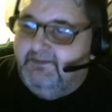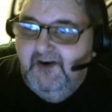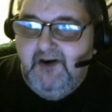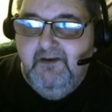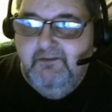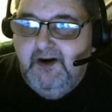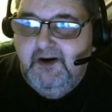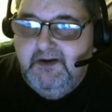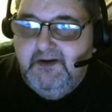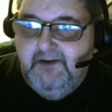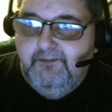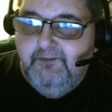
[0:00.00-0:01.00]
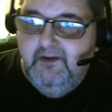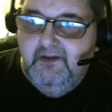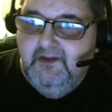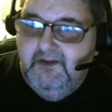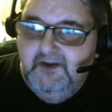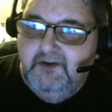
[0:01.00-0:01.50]
Very
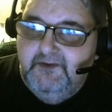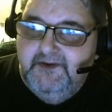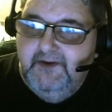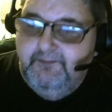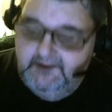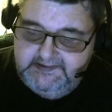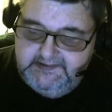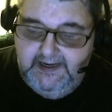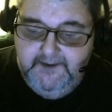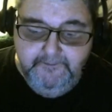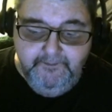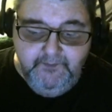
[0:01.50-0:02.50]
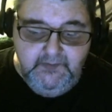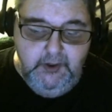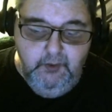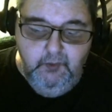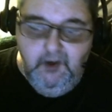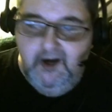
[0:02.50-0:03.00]
little difference.
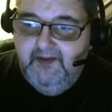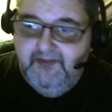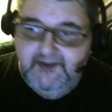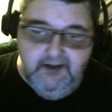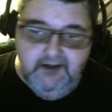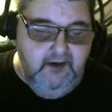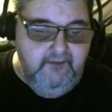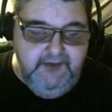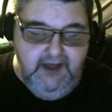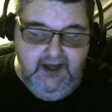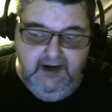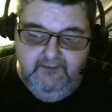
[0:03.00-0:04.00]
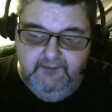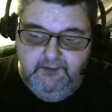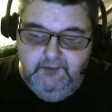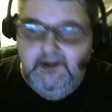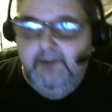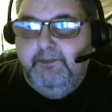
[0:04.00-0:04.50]
You want it thick enough that if
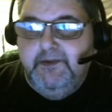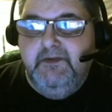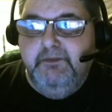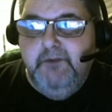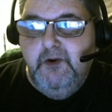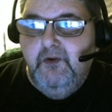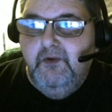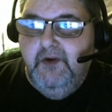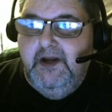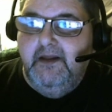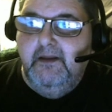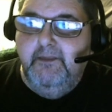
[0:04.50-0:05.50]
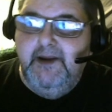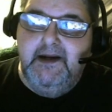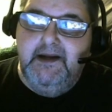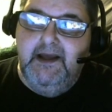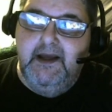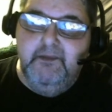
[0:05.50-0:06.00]
you dip a spoon in the
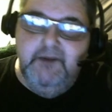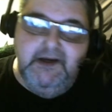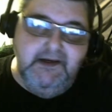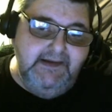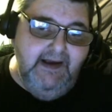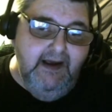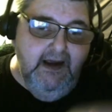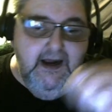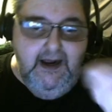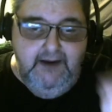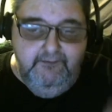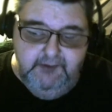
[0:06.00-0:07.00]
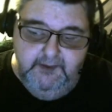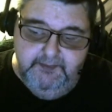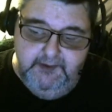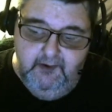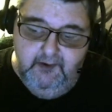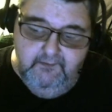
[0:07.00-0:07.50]
pancake mix and flip
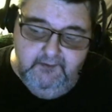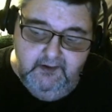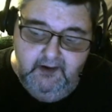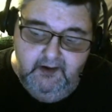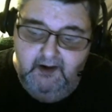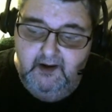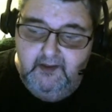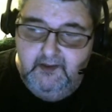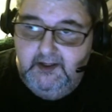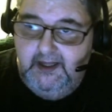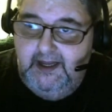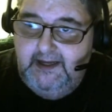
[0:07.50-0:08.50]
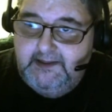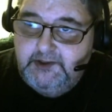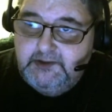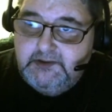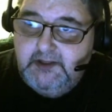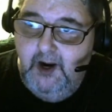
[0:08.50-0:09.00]
it over, it
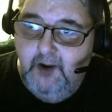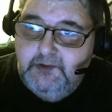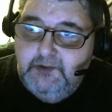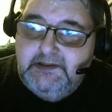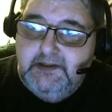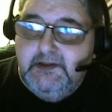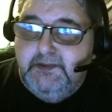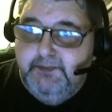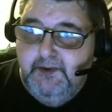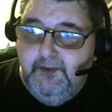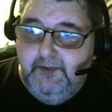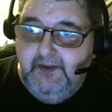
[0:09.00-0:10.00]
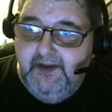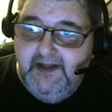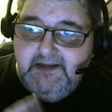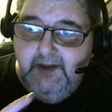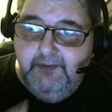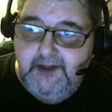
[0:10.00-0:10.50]
just coats the spoon.
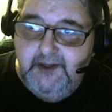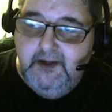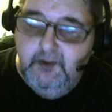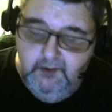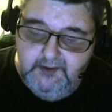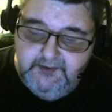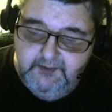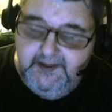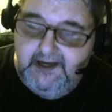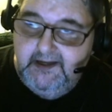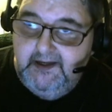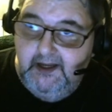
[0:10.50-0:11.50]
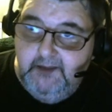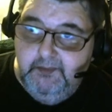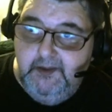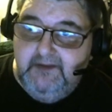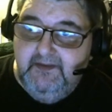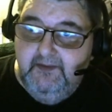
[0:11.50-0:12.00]
That's how thick you want your pancake
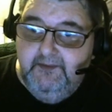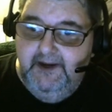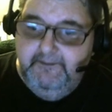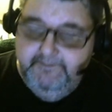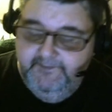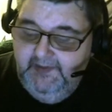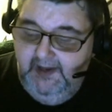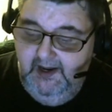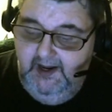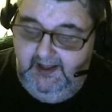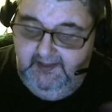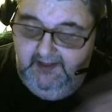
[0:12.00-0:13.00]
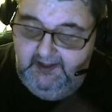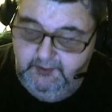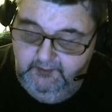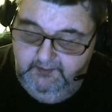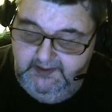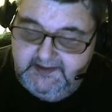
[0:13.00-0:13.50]
mix, okay? And then
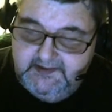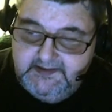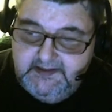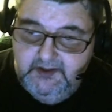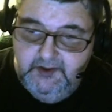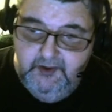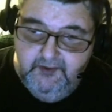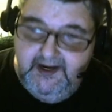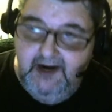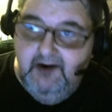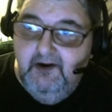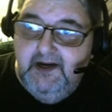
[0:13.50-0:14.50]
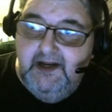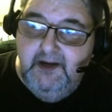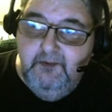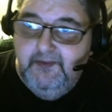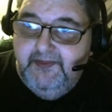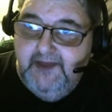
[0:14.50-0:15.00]
you mix your carrot
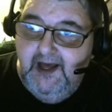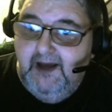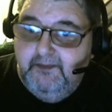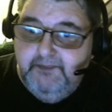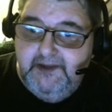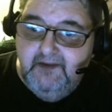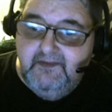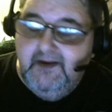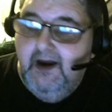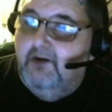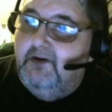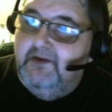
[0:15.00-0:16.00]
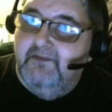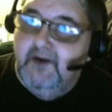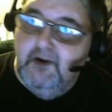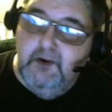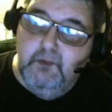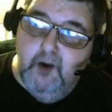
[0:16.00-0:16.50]
in with that because carrot is
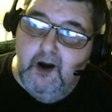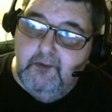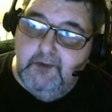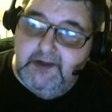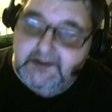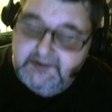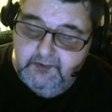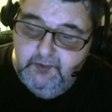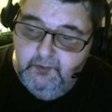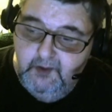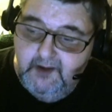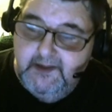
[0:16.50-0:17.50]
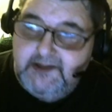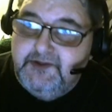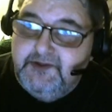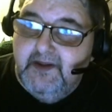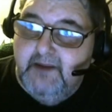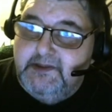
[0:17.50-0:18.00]
very watery, so you want to make
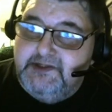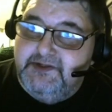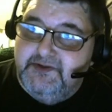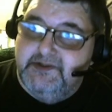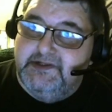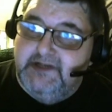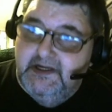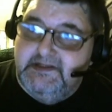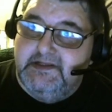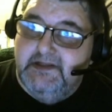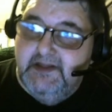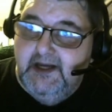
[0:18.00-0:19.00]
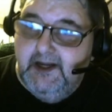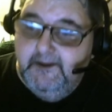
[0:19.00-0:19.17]
sure that mixture is nice and thick.